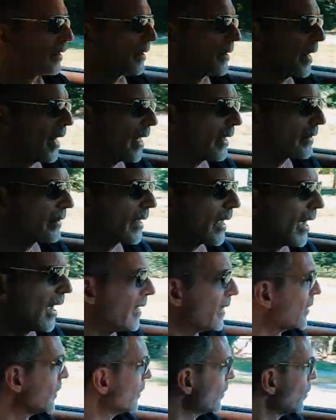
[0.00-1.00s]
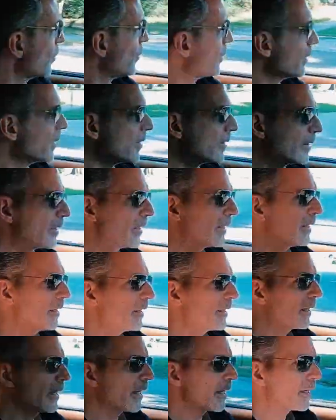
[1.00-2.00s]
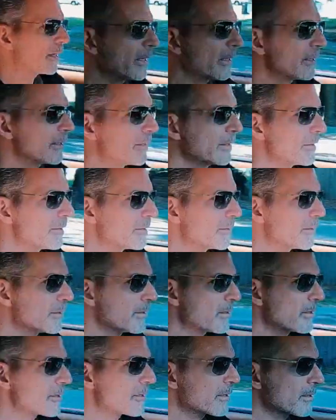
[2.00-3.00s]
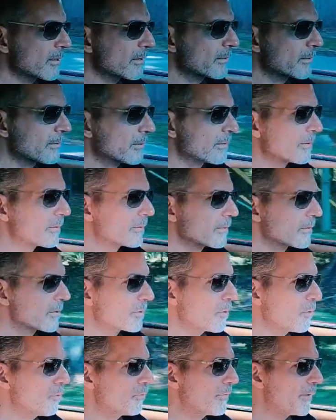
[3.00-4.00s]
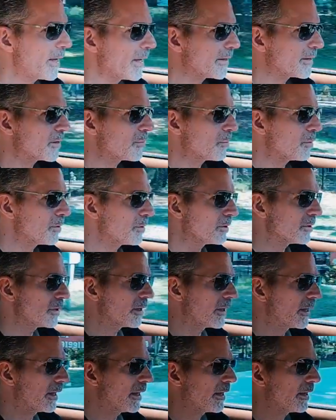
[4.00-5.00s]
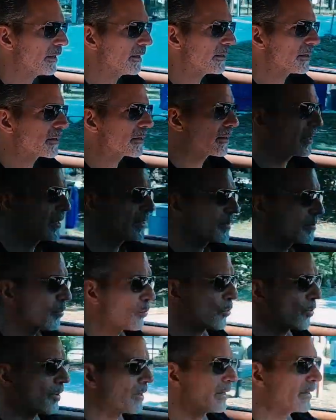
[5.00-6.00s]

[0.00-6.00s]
That kind of loyalty is so valuable, and it says more